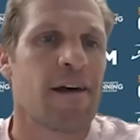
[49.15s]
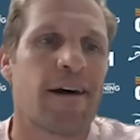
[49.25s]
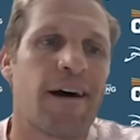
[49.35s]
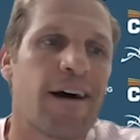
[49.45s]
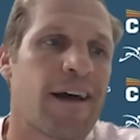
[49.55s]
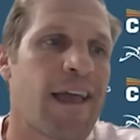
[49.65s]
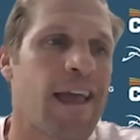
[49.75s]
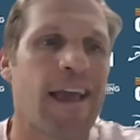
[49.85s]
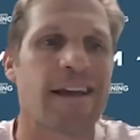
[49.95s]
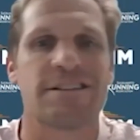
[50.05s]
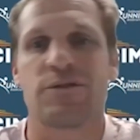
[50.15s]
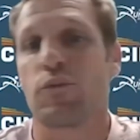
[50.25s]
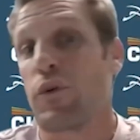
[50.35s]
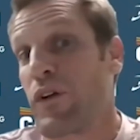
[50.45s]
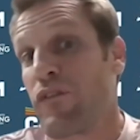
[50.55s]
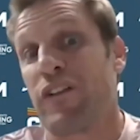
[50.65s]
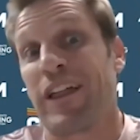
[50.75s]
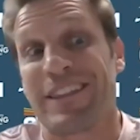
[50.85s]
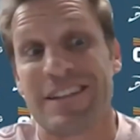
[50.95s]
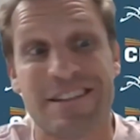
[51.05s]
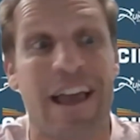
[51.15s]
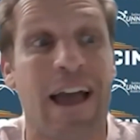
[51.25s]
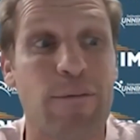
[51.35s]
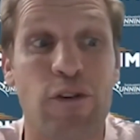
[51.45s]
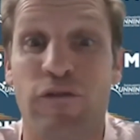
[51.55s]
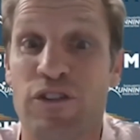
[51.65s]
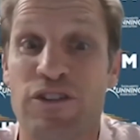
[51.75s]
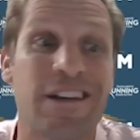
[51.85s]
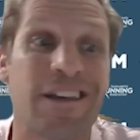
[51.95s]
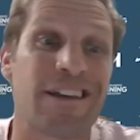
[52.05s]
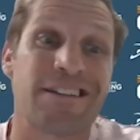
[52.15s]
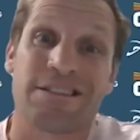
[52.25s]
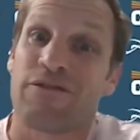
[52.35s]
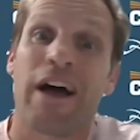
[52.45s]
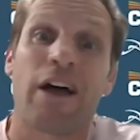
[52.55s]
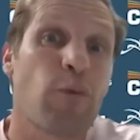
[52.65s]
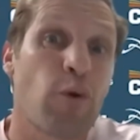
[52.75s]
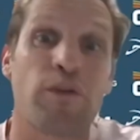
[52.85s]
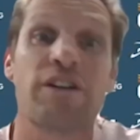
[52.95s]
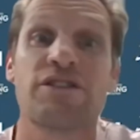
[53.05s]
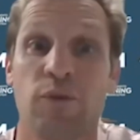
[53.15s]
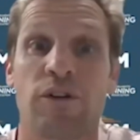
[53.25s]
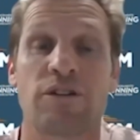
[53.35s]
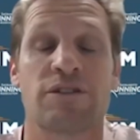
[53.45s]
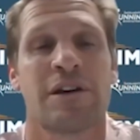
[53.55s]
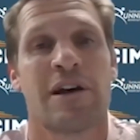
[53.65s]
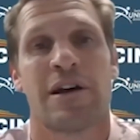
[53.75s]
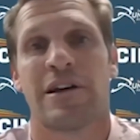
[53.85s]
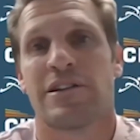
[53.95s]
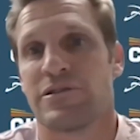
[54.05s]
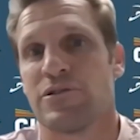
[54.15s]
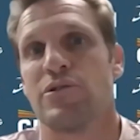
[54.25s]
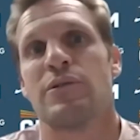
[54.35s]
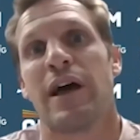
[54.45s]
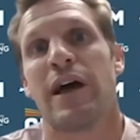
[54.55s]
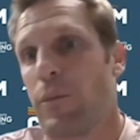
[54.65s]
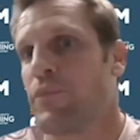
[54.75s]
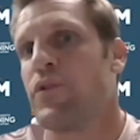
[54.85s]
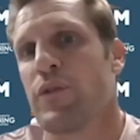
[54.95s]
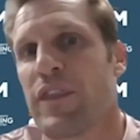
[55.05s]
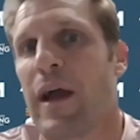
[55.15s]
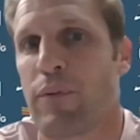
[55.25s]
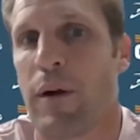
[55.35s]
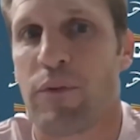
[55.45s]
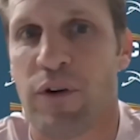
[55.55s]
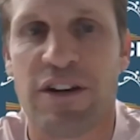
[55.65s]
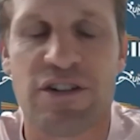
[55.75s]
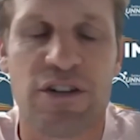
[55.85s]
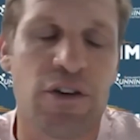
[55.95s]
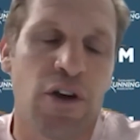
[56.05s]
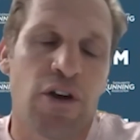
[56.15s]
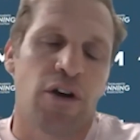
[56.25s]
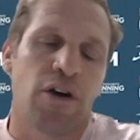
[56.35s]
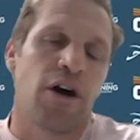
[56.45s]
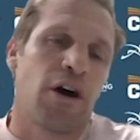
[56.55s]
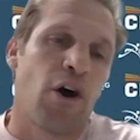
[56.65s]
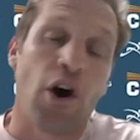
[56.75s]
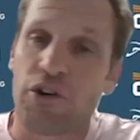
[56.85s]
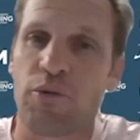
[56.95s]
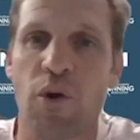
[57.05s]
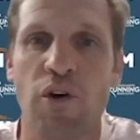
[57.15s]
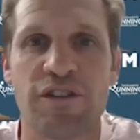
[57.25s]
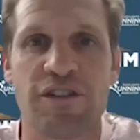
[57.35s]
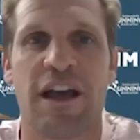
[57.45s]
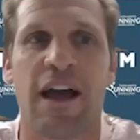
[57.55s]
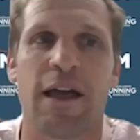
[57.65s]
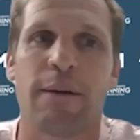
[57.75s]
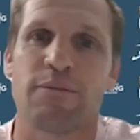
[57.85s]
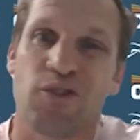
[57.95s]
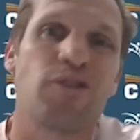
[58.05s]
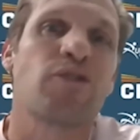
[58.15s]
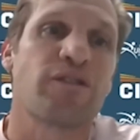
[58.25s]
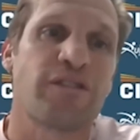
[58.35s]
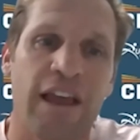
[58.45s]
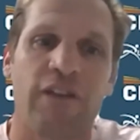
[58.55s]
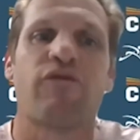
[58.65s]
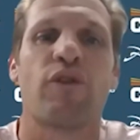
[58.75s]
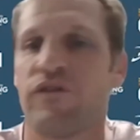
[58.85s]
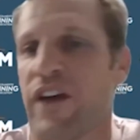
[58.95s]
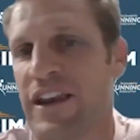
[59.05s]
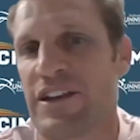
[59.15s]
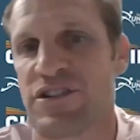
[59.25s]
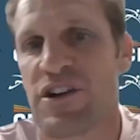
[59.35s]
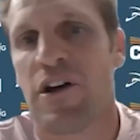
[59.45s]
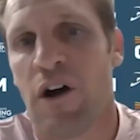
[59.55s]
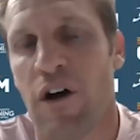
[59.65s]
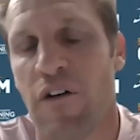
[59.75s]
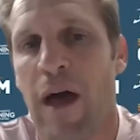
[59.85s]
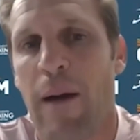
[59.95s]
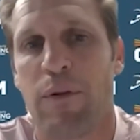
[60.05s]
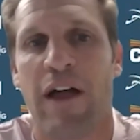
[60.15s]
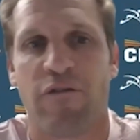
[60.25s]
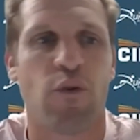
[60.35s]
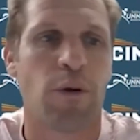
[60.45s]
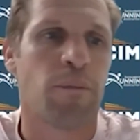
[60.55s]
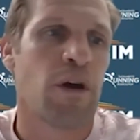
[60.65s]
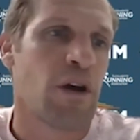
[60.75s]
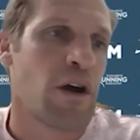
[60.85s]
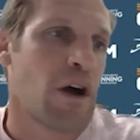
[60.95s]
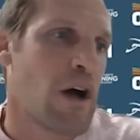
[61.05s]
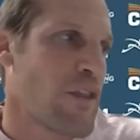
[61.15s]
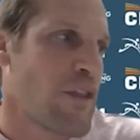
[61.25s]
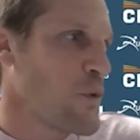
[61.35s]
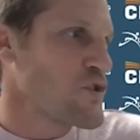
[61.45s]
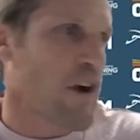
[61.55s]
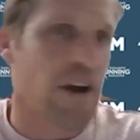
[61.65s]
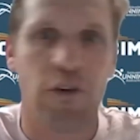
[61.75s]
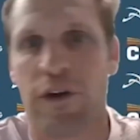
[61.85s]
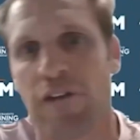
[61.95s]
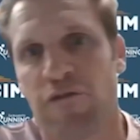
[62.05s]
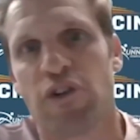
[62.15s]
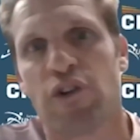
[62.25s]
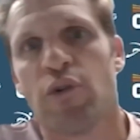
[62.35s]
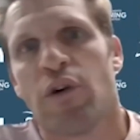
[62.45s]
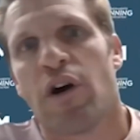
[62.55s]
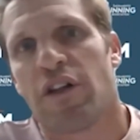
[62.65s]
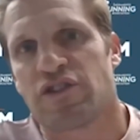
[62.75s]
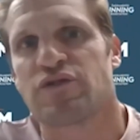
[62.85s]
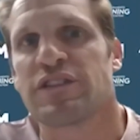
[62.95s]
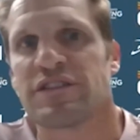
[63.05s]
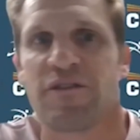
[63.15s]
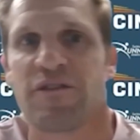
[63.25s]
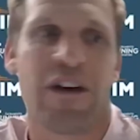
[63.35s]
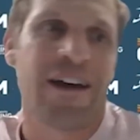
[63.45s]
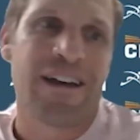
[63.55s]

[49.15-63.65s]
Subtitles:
And we really feel like the CIM University is a valuable resource to help you in that preparation on your road to CIM so that you can take full advantage of that platform that we try to create for you on the streets of